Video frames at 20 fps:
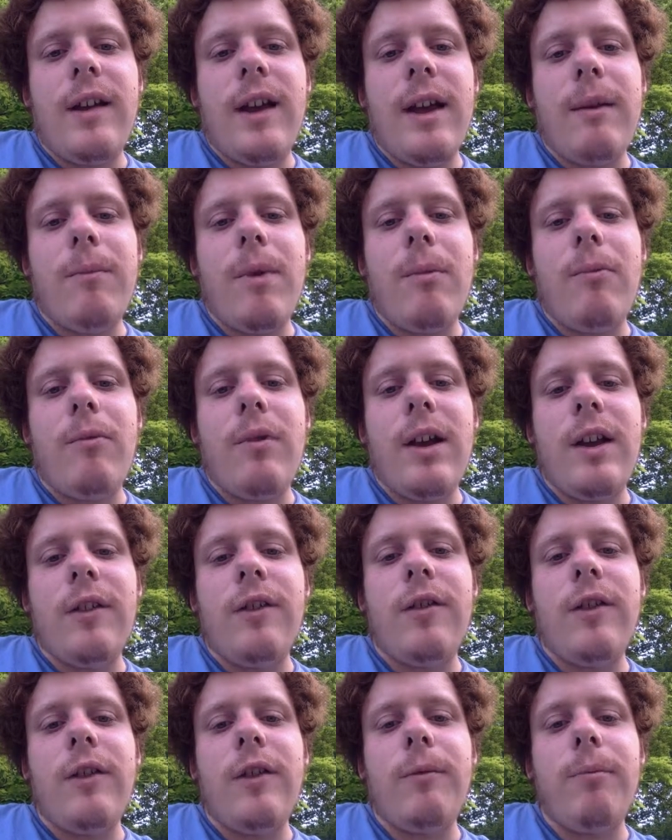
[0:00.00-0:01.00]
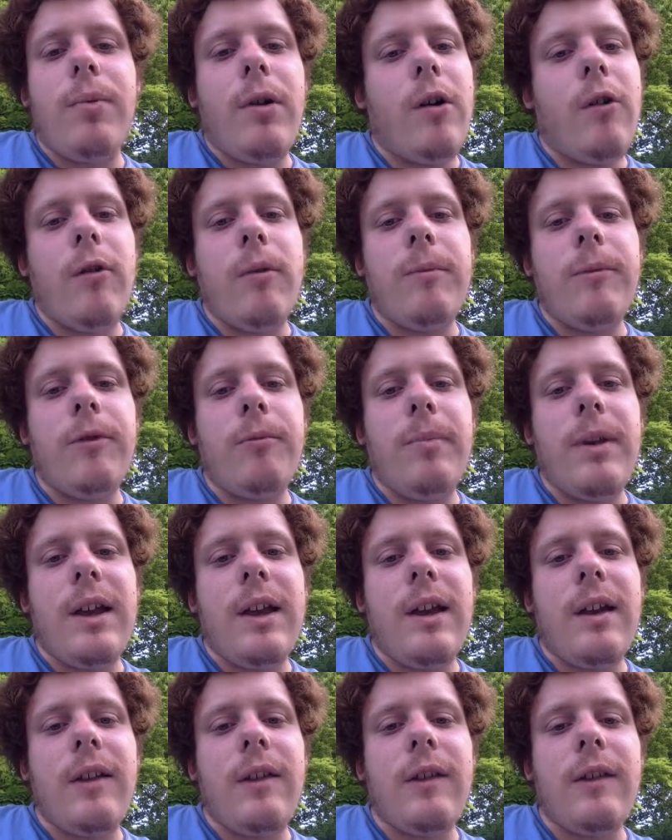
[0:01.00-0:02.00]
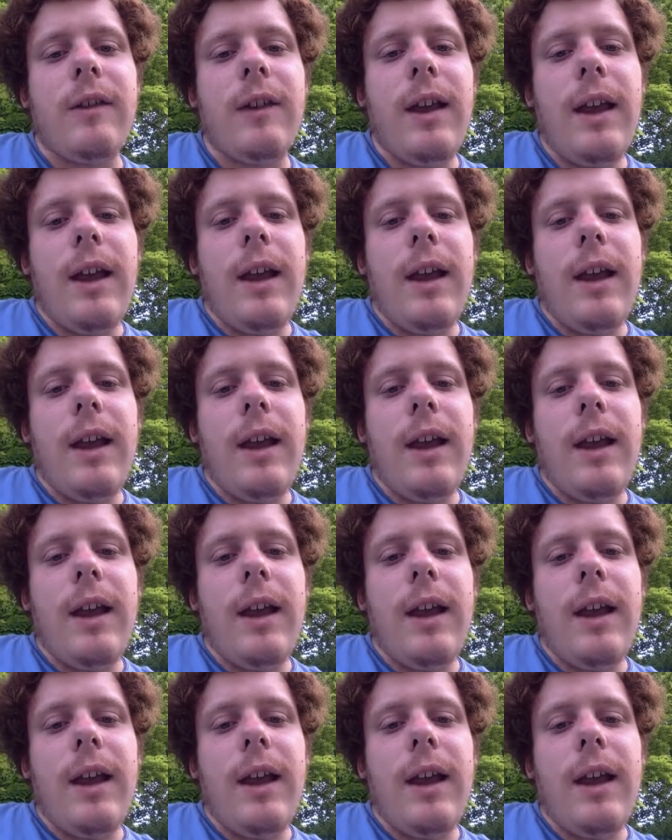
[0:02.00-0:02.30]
I memorize these poems, because